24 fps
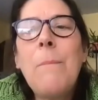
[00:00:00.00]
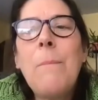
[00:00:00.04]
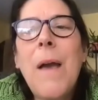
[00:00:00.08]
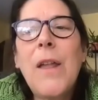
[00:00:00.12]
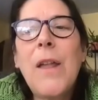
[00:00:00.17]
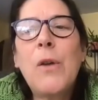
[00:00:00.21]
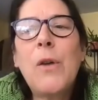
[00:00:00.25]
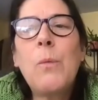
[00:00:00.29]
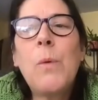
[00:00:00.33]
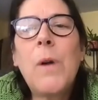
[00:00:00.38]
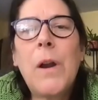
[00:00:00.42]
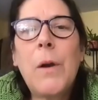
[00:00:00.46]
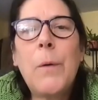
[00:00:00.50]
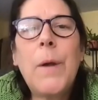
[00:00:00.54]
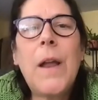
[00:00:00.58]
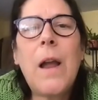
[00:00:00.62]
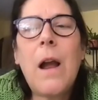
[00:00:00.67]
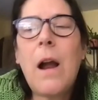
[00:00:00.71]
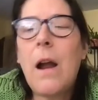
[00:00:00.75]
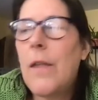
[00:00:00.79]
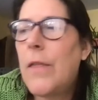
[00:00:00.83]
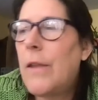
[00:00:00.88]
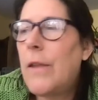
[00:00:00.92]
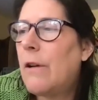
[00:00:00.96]
matter where we
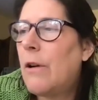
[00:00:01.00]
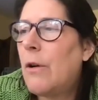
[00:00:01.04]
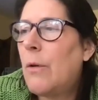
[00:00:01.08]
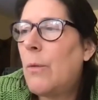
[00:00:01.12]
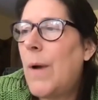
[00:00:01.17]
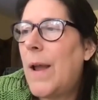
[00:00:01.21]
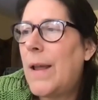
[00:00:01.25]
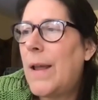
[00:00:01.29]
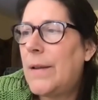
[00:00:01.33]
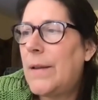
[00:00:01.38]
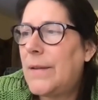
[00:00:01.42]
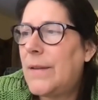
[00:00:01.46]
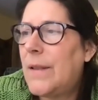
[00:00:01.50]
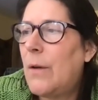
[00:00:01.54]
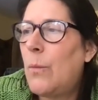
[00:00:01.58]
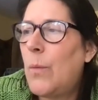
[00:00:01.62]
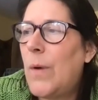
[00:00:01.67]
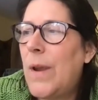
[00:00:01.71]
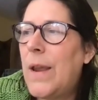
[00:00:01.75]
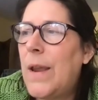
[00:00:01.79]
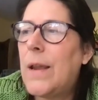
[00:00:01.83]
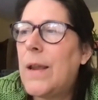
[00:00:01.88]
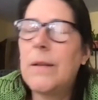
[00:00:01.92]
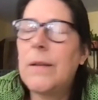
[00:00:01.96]
are, there are ways that
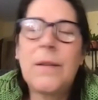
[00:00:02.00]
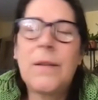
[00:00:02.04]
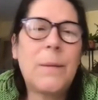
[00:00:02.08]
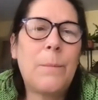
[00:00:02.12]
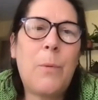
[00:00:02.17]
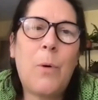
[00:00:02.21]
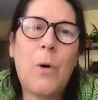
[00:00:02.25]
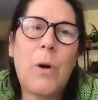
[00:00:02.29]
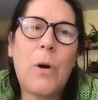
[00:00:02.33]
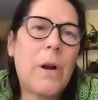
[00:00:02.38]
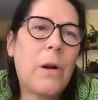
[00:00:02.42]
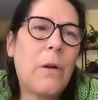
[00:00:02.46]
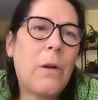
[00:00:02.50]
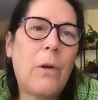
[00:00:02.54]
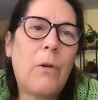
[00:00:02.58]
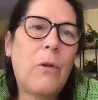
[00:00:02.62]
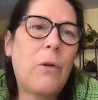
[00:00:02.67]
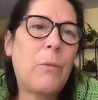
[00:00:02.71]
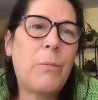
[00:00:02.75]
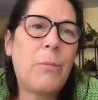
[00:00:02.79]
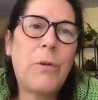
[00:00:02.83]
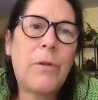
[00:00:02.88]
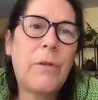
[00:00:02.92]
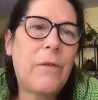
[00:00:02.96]
we can support our
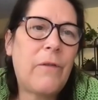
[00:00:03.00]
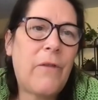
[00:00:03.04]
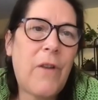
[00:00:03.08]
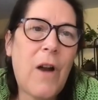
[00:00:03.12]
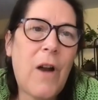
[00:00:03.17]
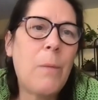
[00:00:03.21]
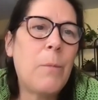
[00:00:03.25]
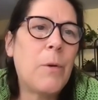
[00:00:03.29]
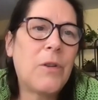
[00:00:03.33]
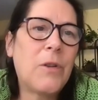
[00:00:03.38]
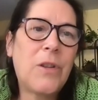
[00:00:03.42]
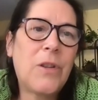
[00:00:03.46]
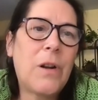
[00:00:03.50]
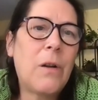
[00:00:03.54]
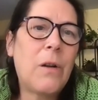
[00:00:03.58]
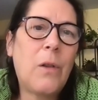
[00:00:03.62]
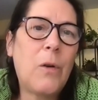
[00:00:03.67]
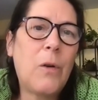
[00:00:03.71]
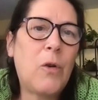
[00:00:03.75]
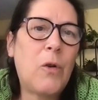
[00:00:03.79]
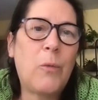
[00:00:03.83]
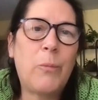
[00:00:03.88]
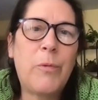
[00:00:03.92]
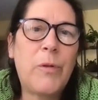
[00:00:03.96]
local pro- farmers and our
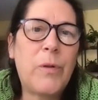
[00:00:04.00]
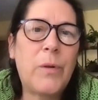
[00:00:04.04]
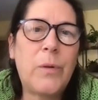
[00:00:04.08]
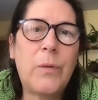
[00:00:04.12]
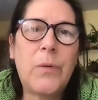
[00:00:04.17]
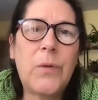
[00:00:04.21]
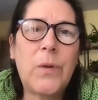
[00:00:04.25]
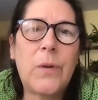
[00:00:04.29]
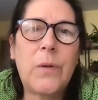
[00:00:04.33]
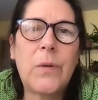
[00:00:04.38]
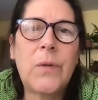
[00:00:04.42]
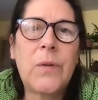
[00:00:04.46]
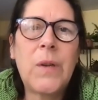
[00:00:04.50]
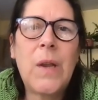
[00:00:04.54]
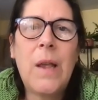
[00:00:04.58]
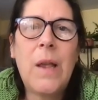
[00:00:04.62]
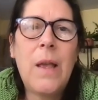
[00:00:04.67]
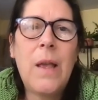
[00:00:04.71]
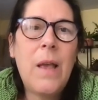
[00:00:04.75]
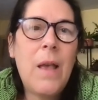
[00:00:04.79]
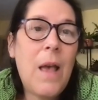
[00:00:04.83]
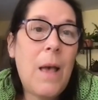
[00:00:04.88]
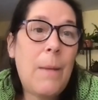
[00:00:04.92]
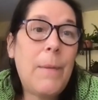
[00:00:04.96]
local producers.
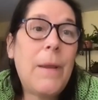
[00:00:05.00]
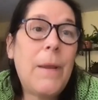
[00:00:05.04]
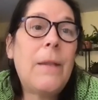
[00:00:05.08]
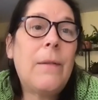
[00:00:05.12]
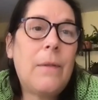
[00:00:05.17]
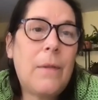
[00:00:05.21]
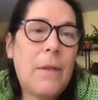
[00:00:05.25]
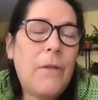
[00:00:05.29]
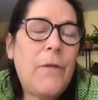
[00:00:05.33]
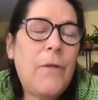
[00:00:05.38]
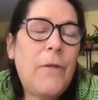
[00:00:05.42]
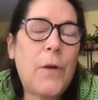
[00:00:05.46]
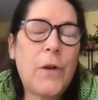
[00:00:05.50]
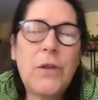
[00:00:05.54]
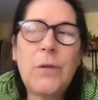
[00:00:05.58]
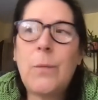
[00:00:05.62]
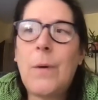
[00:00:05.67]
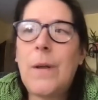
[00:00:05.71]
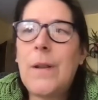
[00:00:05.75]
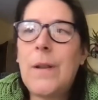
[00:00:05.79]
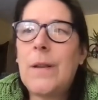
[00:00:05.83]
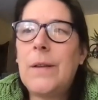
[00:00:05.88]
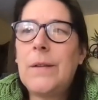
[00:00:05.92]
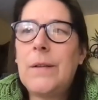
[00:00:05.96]
I mean, the first
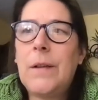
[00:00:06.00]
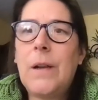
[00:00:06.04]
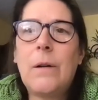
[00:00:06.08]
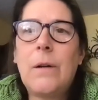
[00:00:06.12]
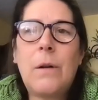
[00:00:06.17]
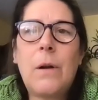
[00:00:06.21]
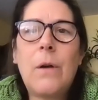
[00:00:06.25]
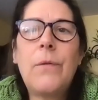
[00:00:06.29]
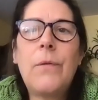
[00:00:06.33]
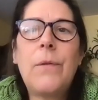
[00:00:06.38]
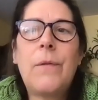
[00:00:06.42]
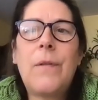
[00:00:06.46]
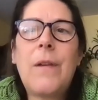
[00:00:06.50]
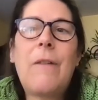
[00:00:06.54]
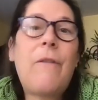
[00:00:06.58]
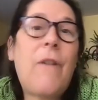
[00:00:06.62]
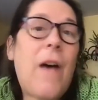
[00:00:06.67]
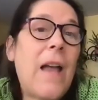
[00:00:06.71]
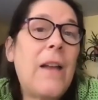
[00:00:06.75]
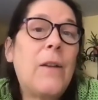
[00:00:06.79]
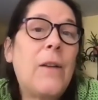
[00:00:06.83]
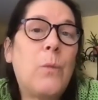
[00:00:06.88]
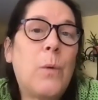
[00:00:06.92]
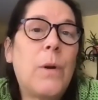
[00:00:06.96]
one is, you know, go through that,
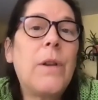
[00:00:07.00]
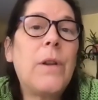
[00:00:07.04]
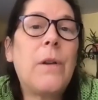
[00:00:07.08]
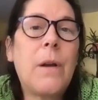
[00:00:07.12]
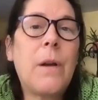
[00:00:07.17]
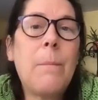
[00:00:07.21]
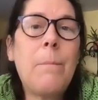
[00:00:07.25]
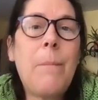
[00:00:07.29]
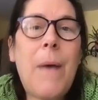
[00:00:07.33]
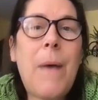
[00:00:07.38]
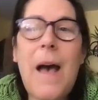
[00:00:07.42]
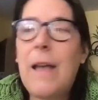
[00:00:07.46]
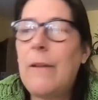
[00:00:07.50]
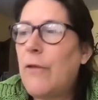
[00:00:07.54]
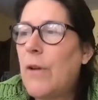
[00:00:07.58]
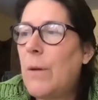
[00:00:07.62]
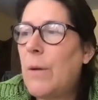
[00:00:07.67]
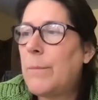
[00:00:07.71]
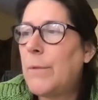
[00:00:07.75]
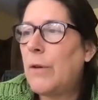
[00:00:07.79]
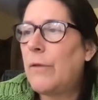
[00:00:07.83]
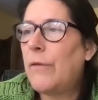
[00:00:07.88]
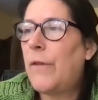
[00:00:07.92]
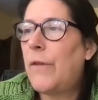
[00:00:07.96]
find where you can buy
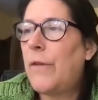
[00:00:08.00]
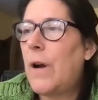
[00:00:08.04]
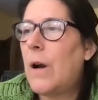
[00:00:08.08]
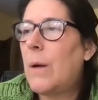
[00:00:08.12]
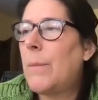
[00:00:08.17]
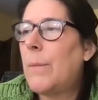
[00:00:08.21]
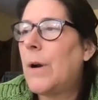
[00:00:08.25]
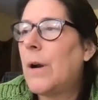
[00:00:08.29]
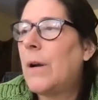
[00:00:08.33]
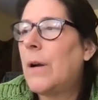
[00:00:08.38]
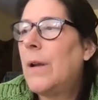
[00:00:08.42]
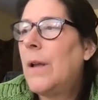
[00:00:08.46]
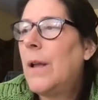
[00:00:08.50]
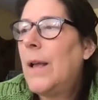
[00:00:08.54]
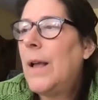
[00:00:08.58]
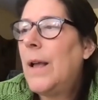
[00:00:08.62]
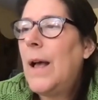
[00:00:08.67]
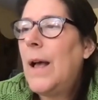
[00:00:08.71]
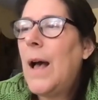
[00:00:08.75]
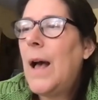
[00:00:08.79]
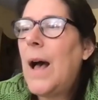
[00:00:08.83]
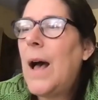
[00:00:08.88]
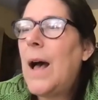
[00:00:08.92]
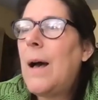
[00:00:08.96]
from your farmer.
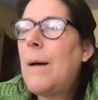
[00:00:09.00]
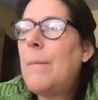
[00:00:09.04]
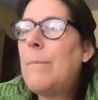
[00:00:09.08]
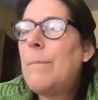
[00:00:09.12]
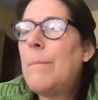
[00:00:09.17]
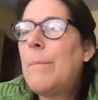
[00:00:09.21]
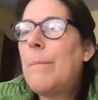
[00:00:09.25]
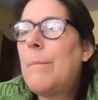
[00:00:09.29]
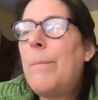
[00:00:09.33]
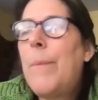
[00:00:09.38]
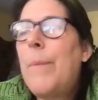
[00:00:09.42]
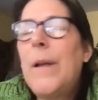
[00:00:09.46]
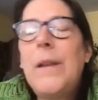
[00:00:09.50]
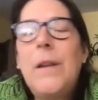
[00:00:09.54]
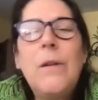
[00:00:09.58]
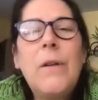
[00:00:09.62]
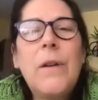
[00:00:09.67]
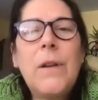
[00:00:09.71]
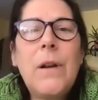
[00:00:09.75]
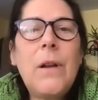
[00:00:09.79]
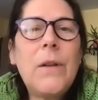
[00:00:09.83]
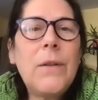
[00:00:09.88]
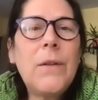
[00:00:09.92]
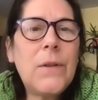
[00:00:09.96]
Um, but you
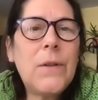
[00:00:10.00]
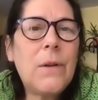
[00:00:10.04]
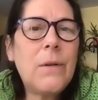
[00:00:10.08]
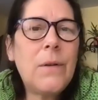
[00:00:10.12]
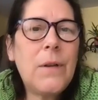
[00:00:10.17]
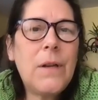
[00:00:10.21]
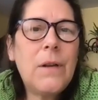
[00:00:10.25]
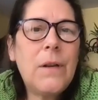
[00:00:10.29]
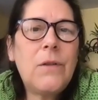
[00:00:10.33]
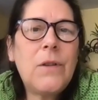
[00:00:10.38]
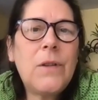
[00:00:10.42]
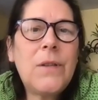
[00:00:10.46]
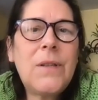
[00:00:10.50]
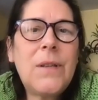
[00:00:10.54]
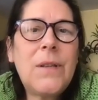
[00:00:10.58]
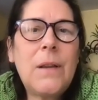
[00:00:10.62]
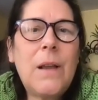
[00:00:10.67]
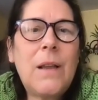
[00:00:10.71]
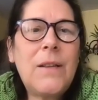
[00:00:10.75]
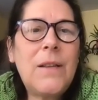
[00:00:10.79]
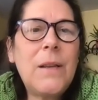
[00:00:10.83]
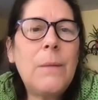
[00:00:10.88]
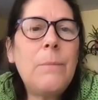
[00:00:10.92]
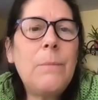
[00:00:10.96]
can also, you know, just
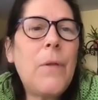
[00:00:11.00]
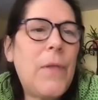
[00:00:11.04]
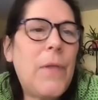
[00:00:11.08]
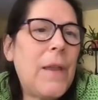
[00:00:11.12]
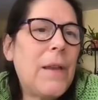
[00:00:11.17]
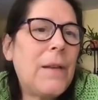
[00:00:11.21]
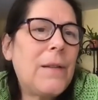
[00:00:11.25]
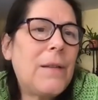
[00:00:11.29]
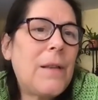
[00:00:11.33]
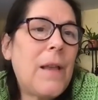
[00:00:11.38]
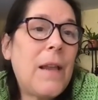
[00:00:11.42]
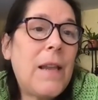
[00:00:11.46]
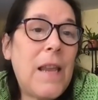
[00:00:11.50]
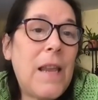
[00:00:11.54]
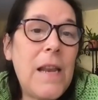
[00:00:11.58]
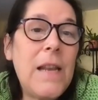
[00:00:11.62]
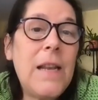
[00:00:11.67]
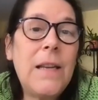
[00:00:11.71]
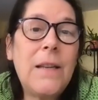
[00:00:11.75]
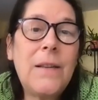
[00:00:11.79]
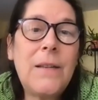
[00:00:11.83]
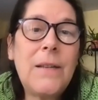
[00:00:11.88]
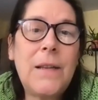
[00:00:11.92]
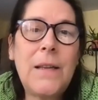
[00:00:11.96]
simple things like
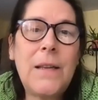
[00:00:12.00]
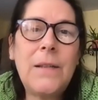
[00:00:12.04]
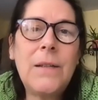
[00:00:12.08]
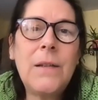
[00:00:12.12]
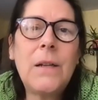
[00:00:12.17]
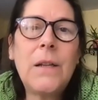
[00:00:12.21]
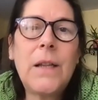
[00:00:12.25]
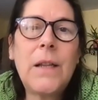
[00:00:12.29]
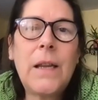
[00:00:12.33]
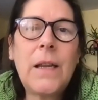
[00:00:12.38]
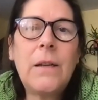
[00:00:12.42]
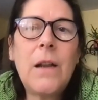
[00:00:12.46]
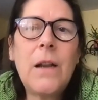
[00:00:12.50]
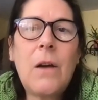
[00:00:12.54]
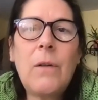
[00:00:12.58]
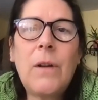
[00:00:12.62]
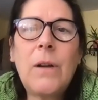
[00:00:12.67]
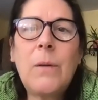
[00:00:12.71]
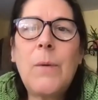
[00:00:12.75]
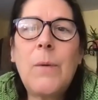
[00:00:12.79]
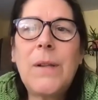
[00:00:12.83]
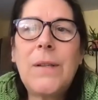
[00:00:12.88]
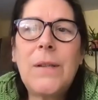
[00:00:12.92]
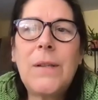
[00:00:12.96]
eating seasonally,
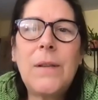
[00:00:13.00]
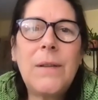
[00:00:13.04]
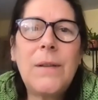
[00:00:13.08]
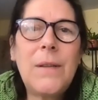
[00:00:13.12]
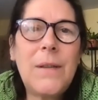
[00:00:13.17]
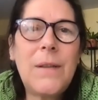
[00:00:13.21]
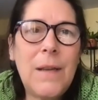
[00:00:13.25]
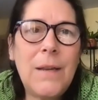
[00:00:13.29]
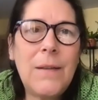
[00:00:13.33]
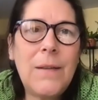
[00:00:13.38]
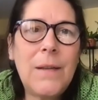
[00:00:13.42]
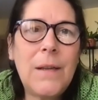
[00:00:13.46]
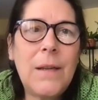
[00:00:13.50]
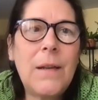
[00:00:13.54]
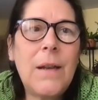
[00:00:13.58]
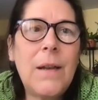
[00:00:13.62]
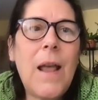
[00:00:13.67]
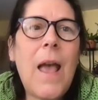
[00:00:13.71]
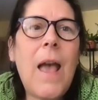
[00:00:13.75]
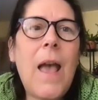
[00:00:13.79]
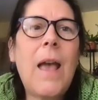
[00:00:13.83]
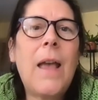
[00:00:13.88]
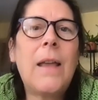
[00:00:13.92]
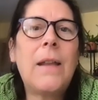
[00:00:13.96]
knowing what's in season
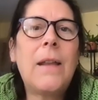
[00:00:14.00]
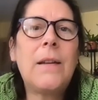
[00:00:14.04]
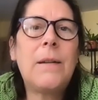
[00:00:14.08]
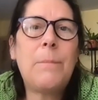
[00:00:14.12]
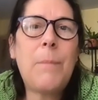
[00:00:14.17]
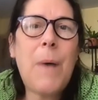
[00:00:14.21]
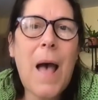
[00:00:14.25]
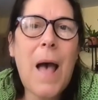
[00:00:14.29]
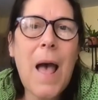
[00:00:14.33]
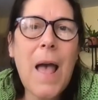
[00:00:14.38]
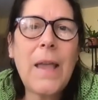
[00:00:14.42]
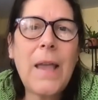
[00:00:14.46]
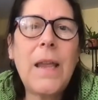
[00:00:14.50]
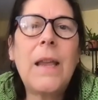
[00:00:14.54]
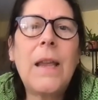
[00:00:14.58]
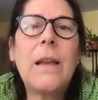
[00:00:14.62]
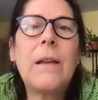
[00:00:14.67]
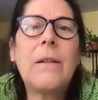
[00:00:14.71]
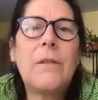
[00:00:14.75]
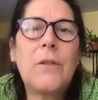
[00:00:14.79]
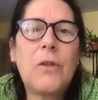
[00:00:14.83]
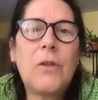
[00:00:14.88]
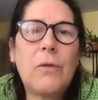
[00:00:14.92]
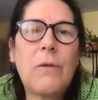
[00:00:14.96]
and
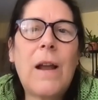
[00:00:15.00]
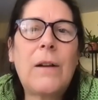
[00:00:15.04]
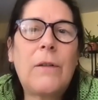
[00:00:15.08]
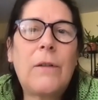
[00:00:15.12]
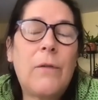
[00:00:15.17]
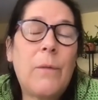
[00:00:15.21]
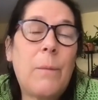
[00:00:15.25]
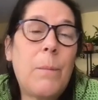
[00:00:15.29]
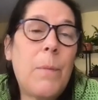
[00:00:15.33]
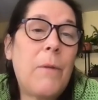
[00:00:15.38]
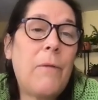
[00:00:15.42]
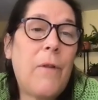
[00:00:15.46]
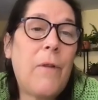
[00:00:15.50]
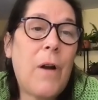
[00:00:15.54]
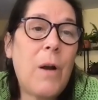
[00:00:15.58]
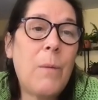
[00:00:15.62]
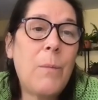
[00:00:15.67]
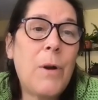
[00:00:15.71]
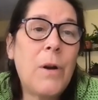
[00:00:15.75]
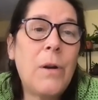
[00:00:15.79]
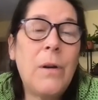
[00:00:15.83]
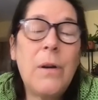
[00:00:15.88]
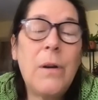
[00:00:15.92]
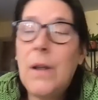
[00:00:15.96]
buying direct from the
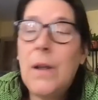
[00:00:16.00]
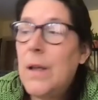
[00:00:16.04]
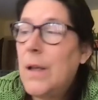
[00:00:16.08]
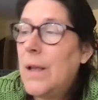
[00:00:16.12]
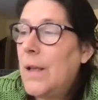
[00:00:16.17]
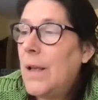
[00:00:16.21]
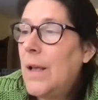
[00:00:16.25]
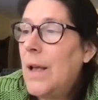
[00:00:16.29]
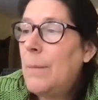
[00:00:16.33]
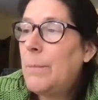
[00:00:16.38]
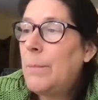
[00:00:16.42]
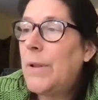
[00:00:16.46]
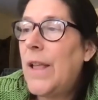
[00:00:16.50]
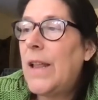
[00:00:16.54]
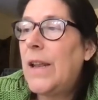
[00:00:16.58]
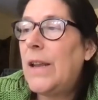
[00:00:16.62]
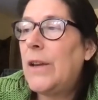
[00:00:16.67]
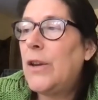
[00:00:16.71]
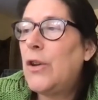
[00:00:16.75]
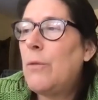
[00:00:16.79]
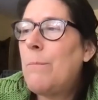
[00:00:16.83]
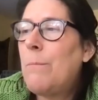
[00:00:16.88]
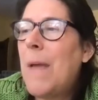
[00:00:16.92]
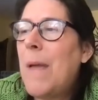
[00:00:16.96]
farmer,
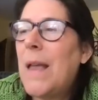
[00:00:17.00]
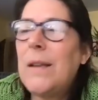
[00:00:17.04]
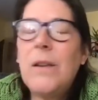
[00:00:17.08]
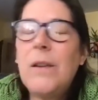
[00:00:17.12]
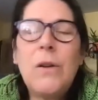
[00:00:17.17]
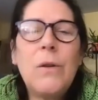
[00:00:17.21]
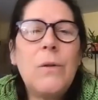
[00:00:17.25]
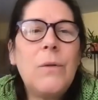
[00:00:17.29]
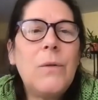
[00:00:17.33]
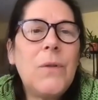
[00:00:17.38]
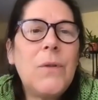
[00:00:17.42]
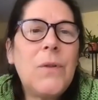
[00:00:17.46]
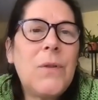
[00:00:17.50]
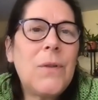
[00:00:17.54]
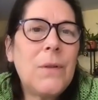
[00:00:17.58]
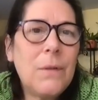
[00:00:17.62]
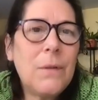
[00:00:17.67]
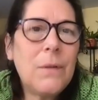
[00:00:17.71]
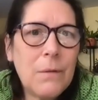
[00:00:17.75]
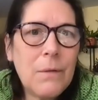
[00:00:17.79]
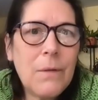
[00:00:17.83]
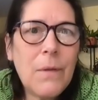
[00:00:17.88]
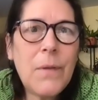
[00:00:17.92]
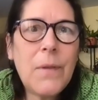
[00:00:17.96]
planning your menus
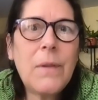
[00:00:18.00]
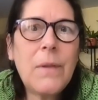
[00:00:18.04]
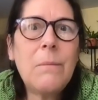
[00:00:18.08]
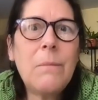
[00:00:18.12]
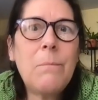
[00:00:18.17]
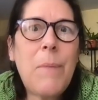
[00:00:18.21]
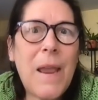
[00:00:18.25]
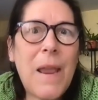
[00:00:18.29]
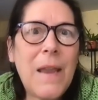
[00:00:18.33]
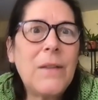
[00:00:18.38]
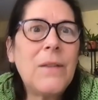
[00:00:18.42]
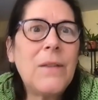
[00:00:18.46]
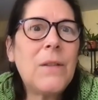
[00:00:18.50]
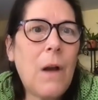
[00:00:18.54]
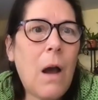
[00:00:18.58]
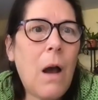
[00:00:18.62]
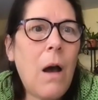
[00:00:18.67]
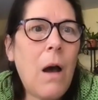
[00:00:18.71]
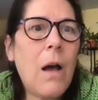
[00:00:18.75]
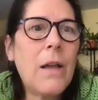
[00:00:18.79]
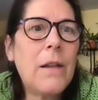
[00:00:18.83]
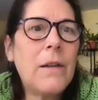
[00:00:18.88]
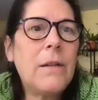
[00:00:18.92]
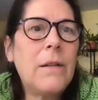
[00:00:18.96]
based
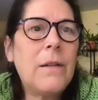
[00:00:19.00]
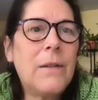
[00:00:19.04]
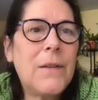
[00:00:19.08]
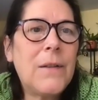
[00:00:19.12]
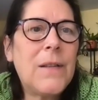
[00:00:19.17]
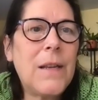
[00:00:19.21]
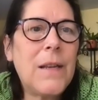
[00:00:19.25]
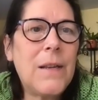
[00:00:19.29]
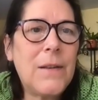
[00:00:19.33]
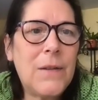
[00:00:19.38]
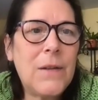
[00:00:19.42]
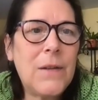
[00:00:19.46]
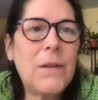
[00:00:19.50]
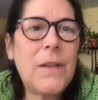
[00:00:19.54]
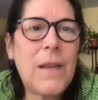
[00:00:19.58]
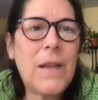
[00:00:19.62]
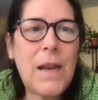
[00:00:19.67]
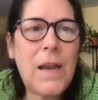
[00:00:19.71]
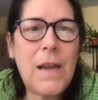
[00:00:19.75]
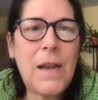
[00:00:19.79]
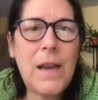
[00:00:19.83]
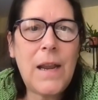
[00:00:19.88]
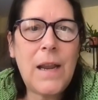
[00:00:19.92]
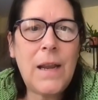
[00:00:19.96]
on seasonal
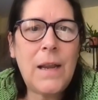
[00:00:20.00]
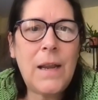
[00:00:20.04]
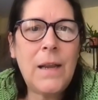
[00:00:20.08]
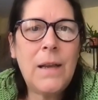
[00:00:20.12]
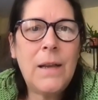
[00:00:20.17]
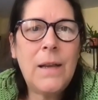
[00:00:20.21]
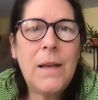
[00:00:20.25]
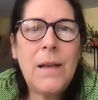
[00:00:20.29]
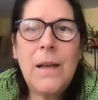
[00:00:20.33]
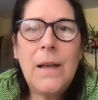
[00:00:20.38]
eating,